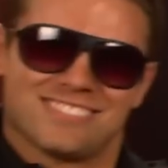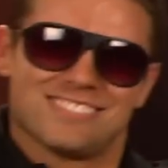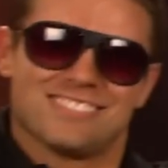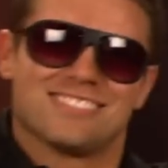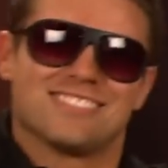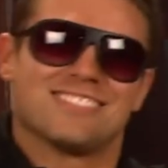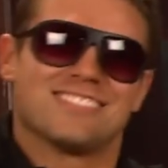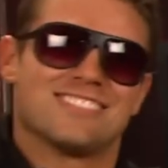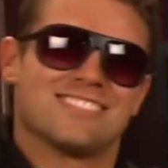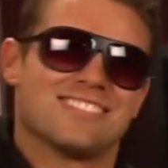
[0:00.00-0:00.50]

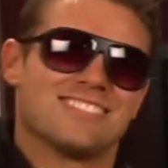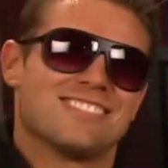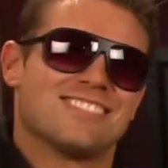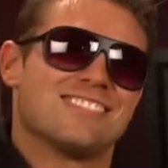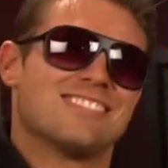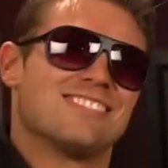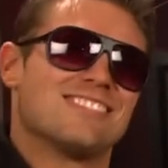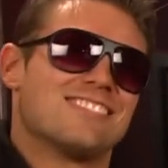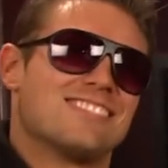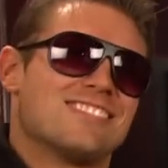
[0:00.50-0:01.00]

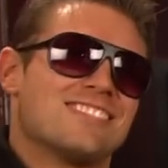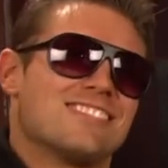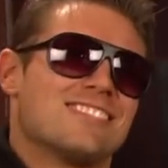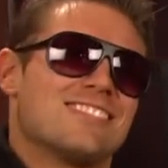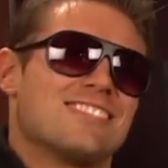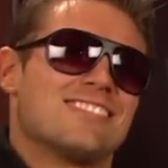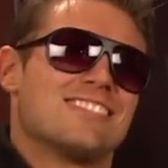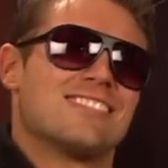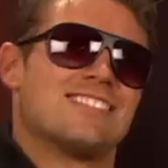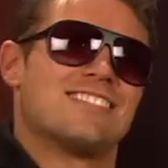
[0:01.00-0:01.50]

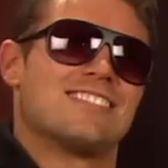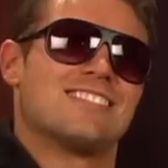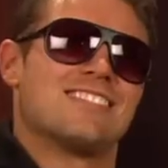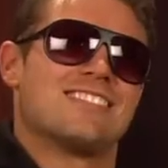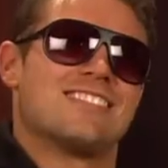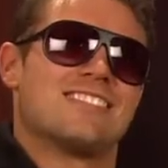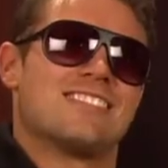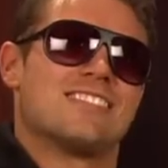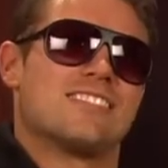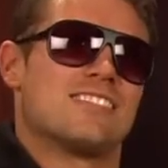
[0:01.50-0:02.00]

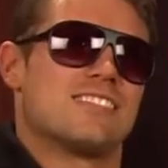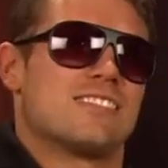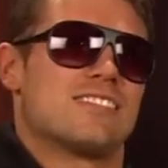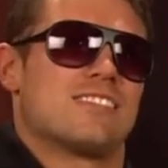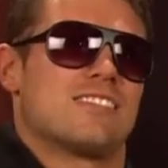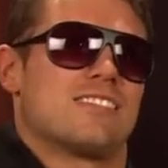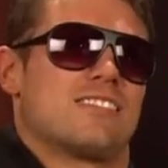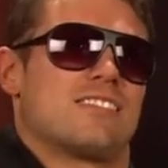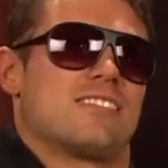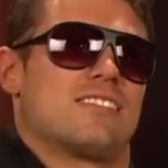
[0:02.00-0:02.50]

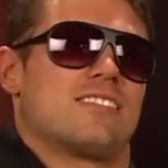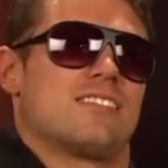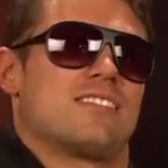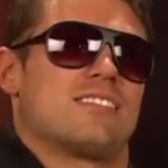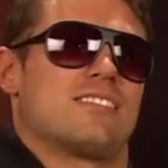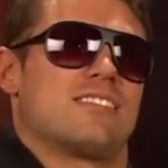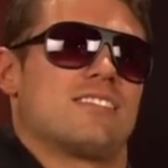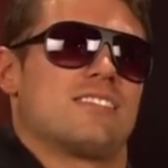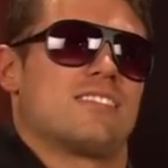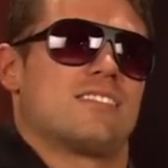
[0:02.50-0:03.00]

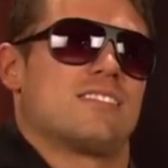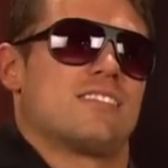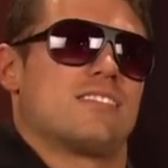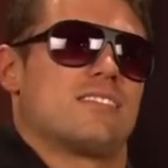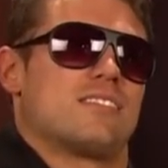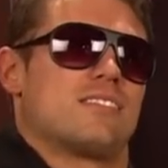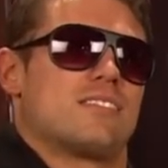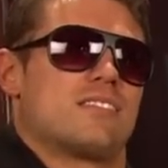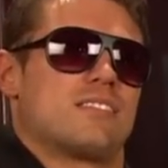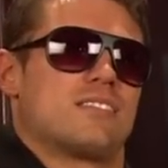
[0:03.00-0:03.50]

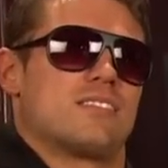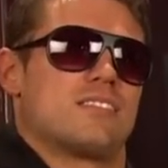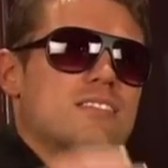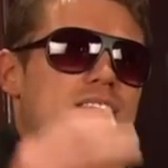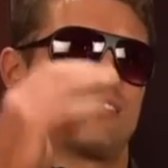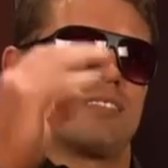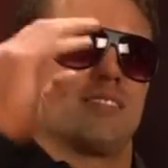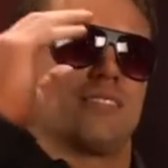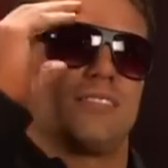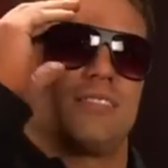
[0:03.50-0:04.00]

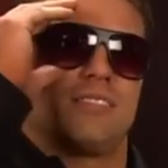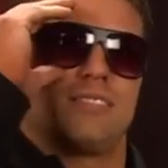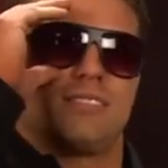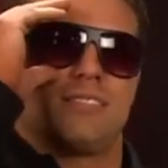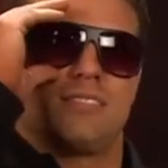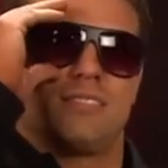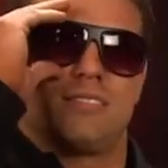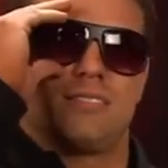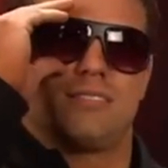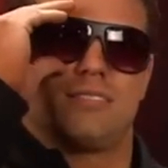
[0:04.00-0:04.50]

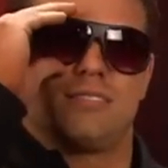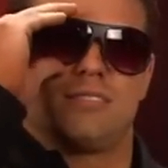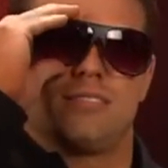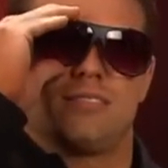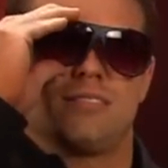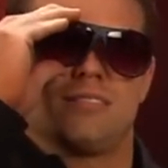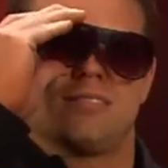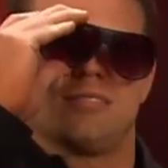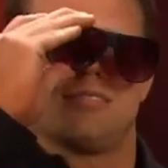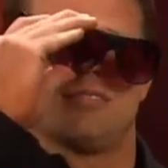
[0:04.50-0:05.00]

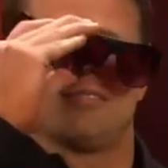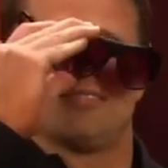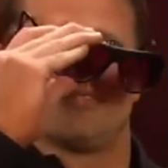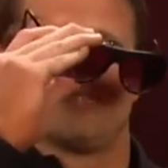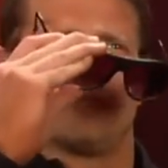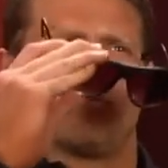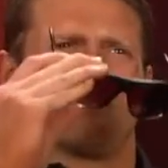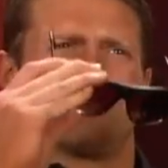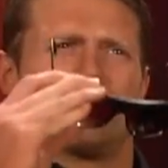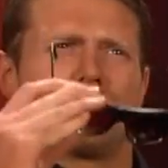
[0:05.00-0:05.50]
(silent)